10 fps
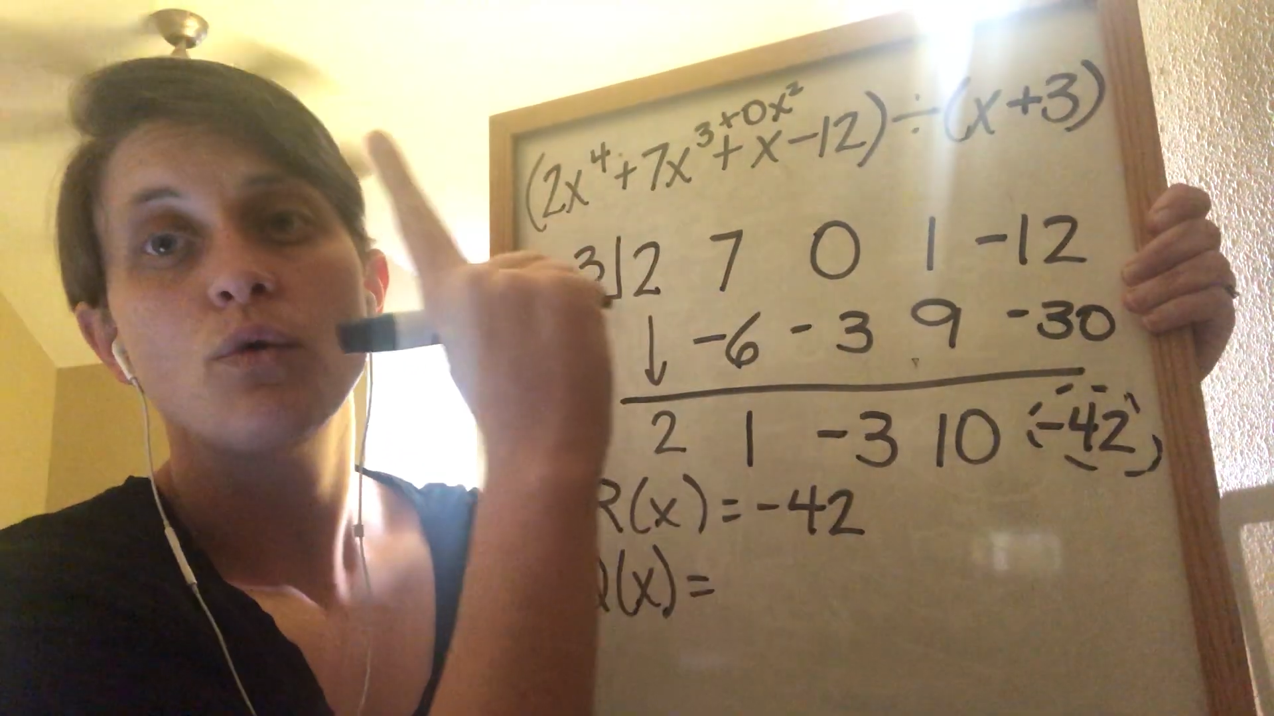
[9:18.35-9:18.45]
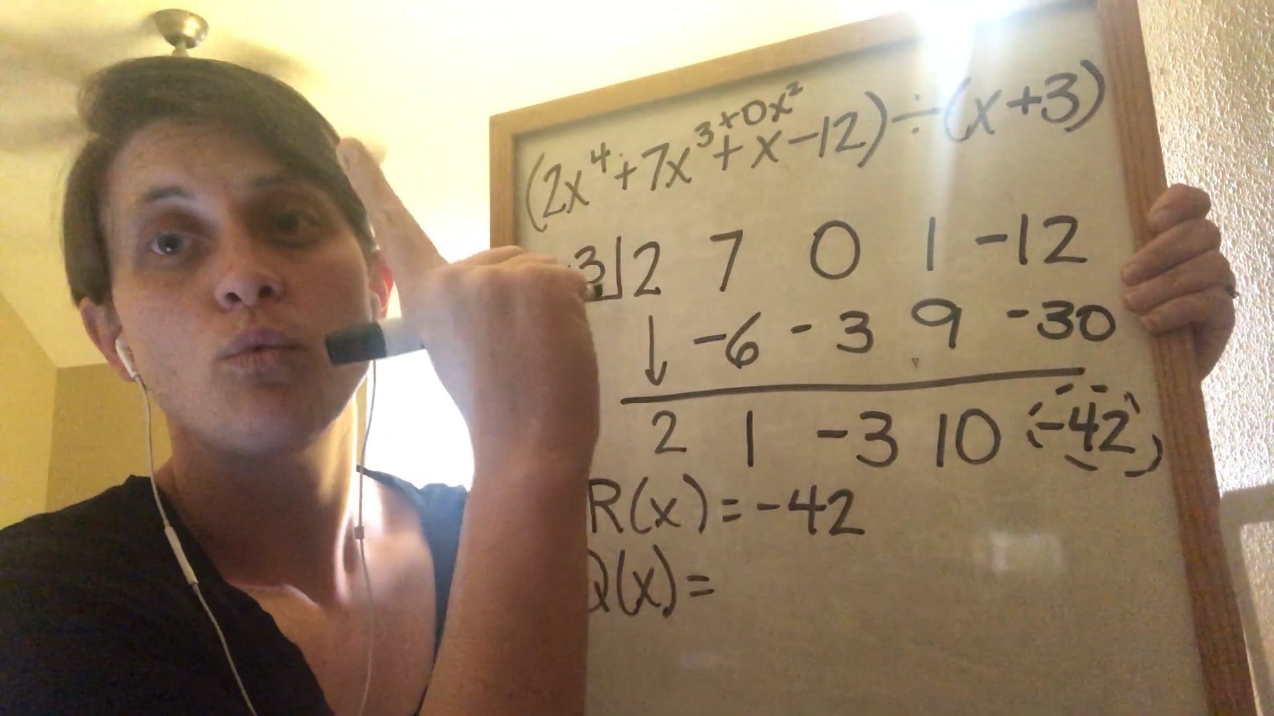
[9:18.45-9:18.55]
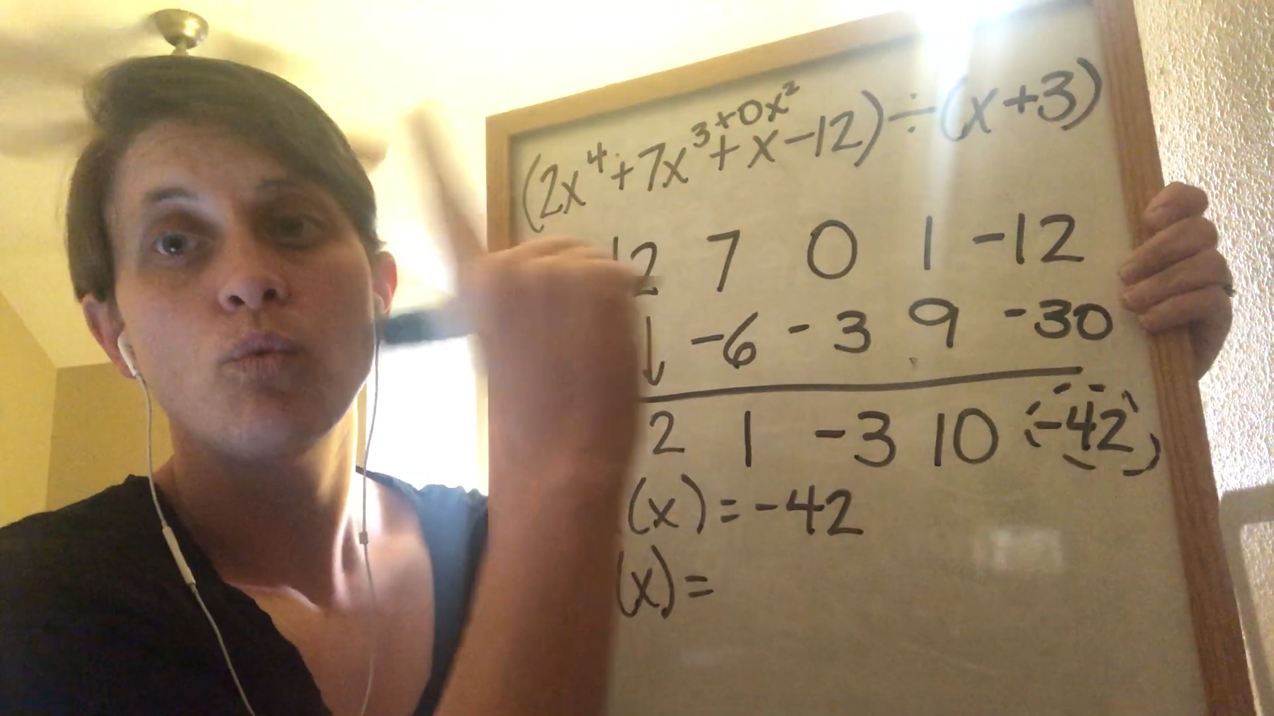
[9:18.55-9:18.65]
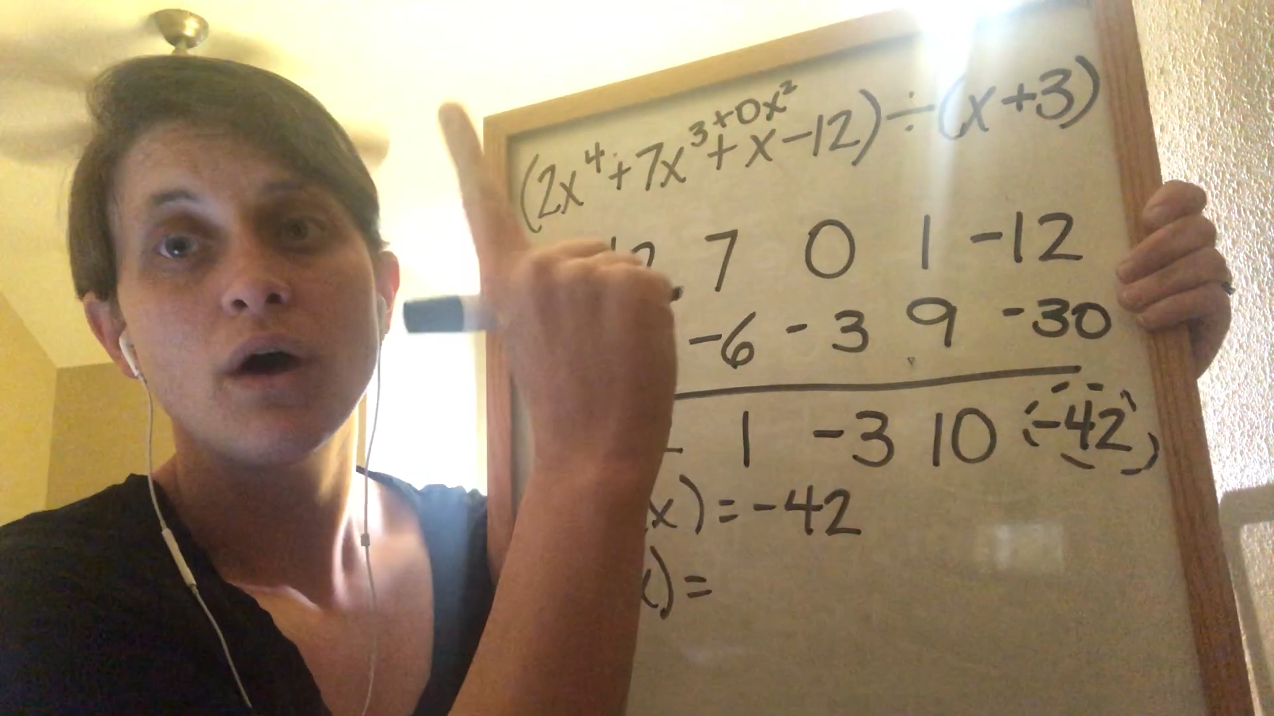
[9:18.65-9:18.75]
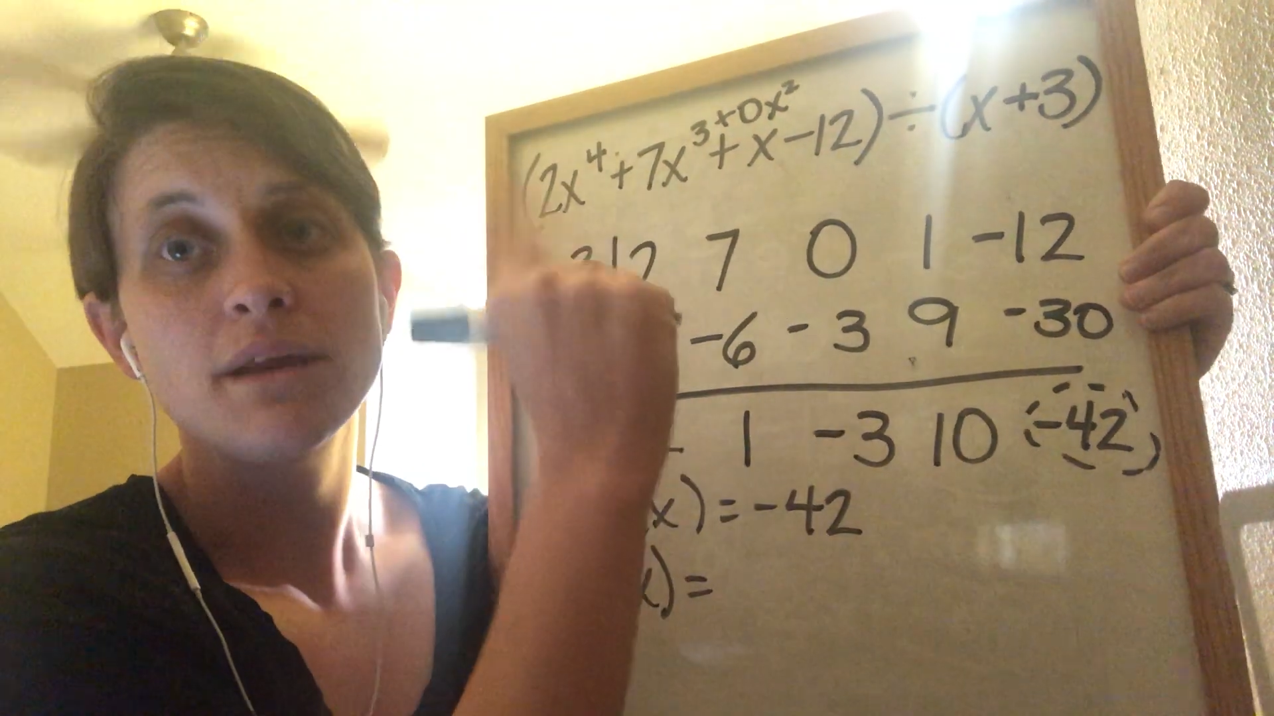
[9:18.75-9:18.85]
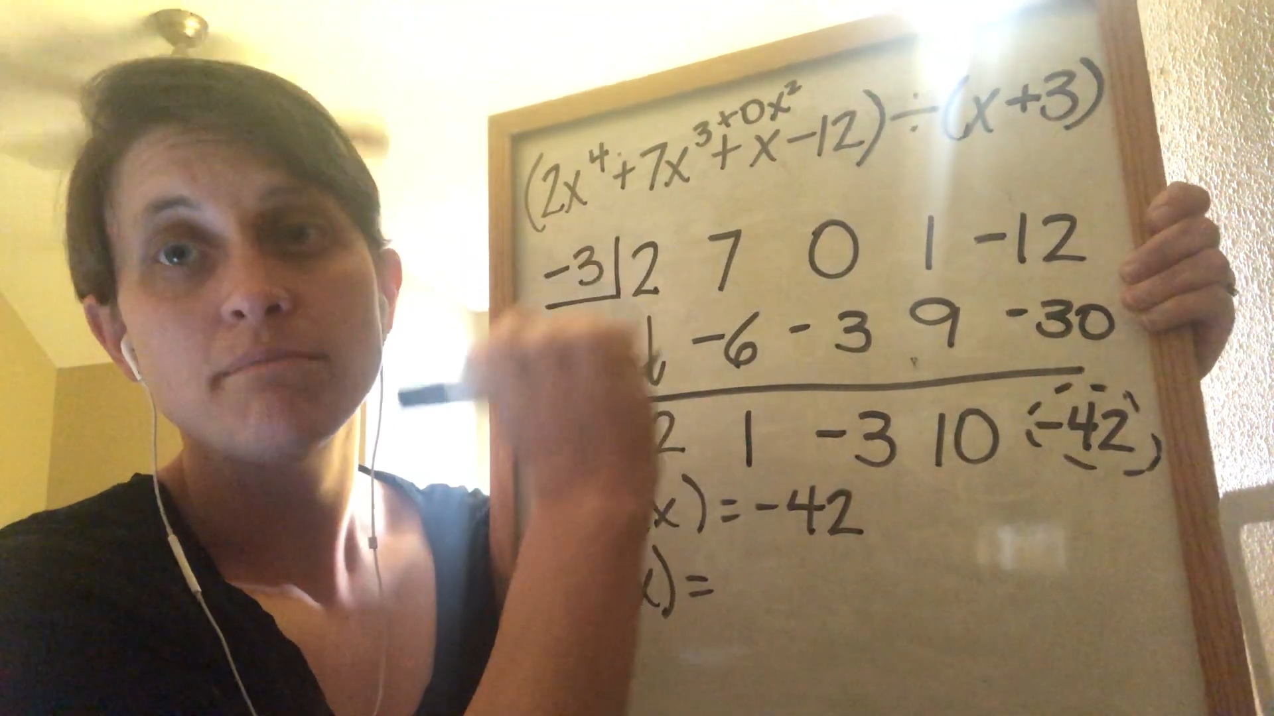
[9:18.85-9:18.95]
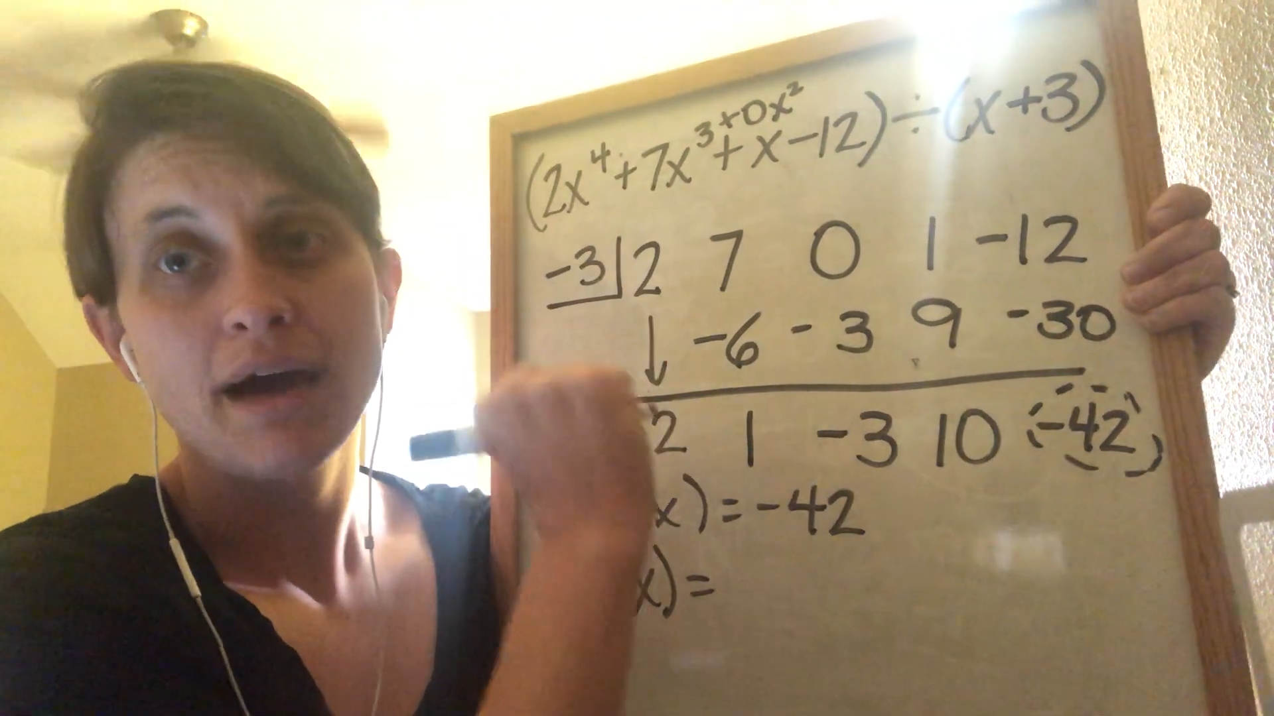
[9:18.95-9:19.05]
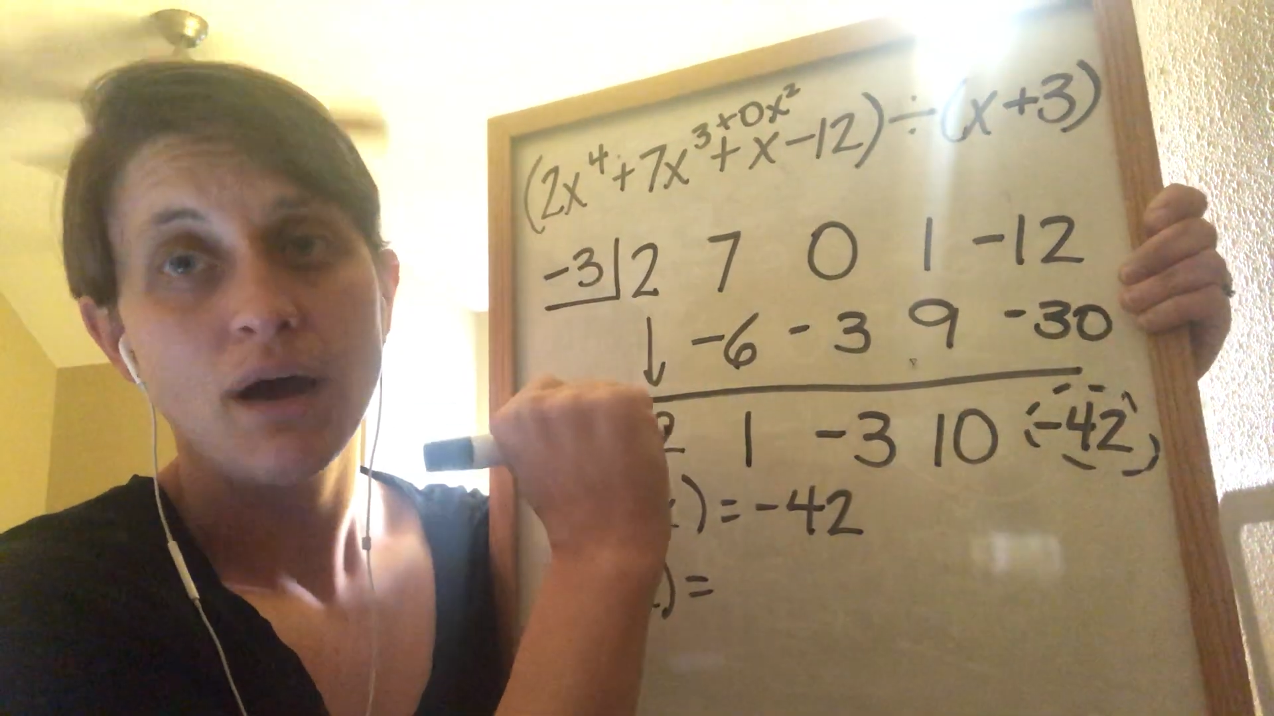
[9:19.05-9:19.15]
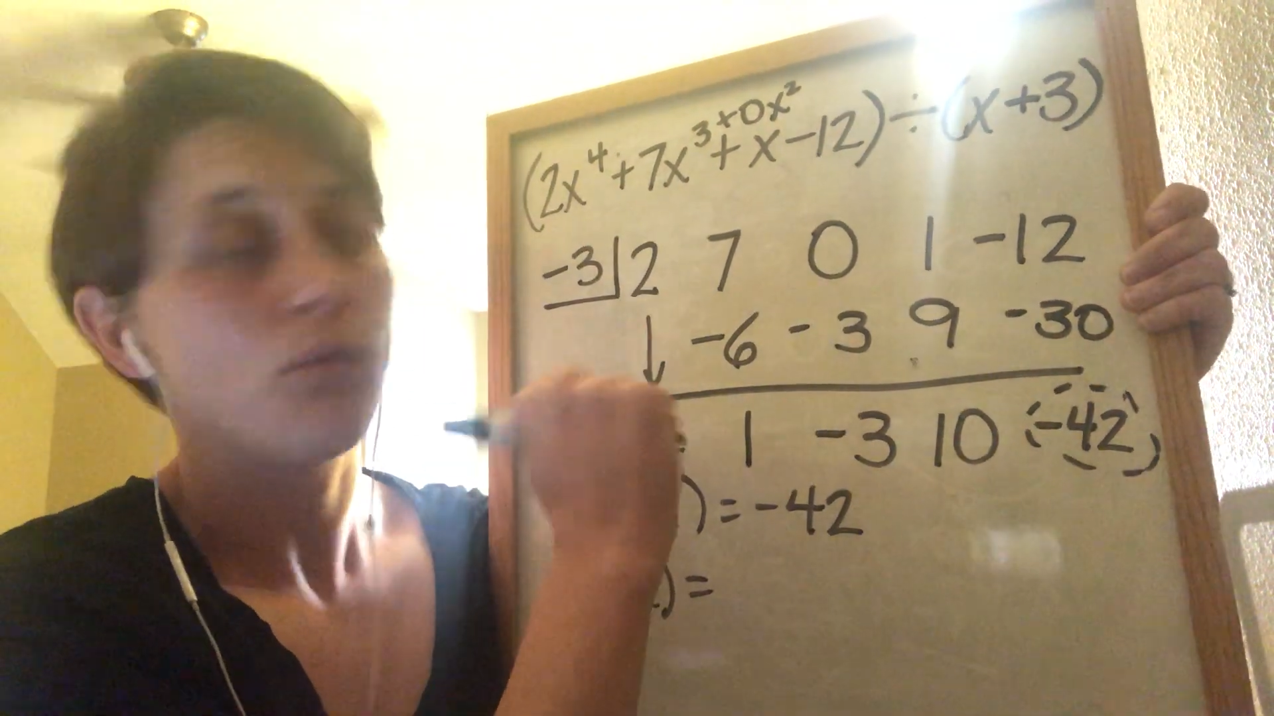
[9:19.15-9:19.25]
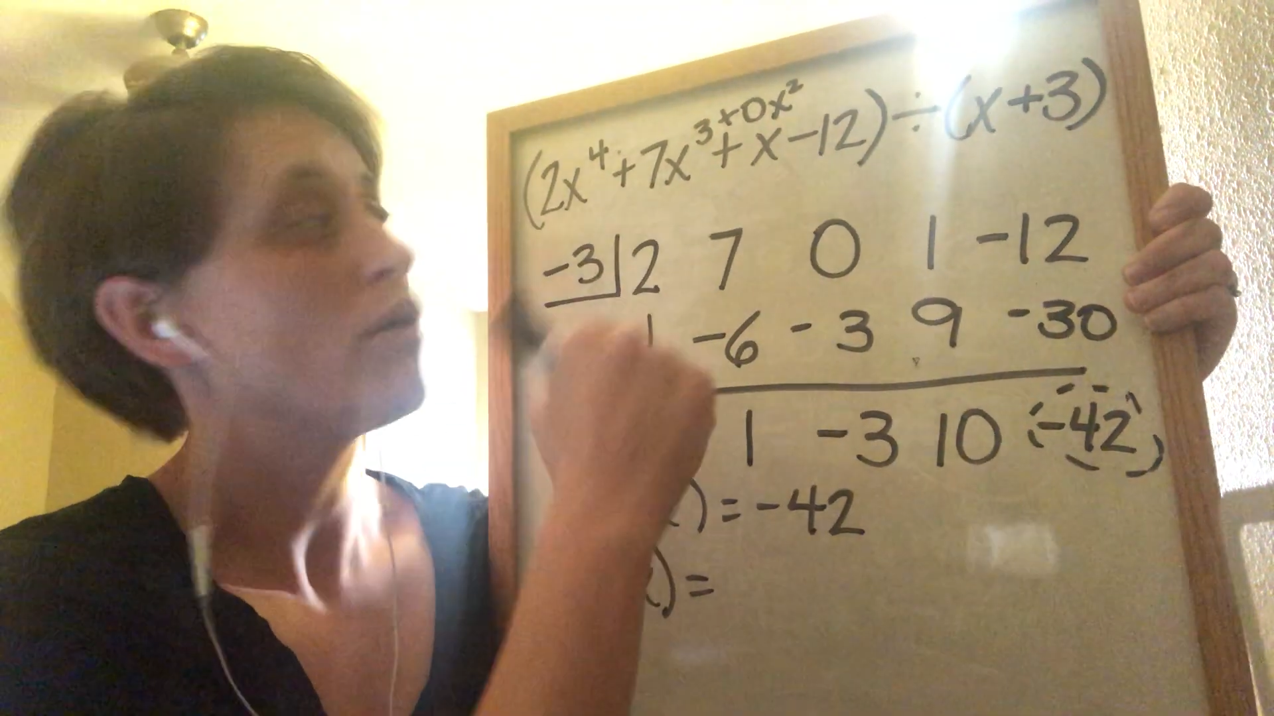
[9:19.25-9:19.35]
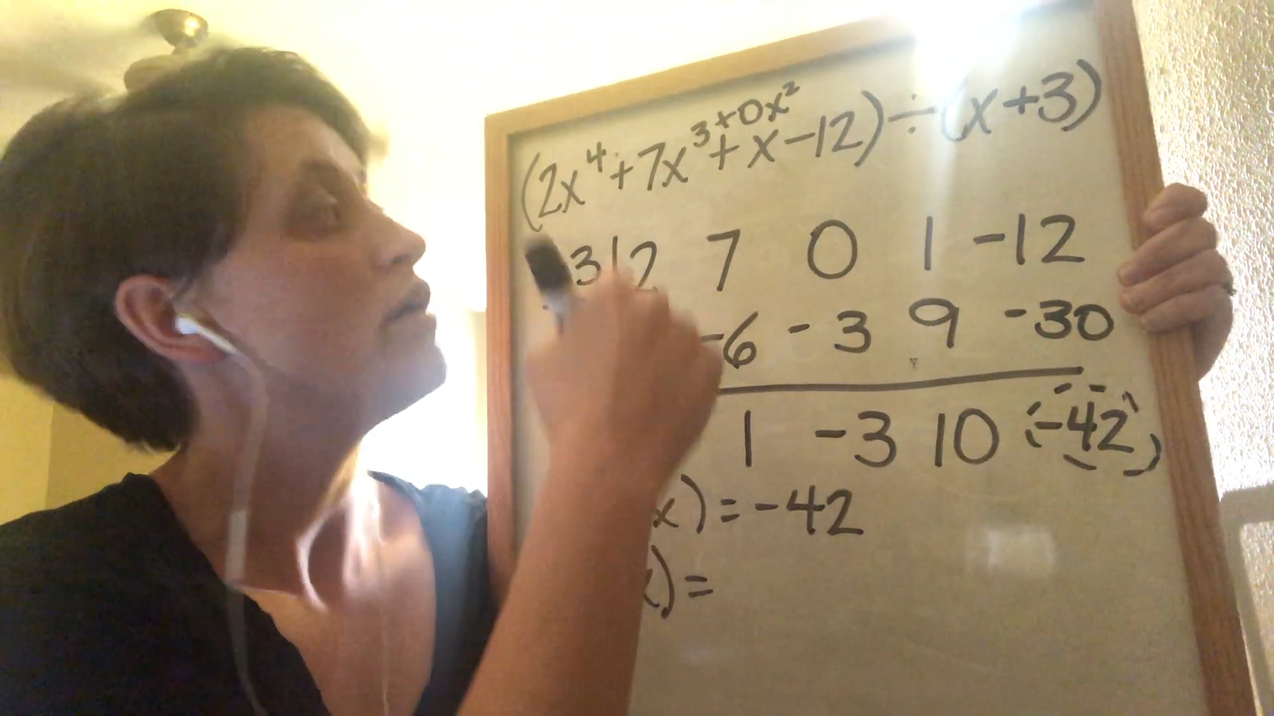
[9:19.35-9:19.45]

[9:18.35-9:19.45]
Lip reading: 1 power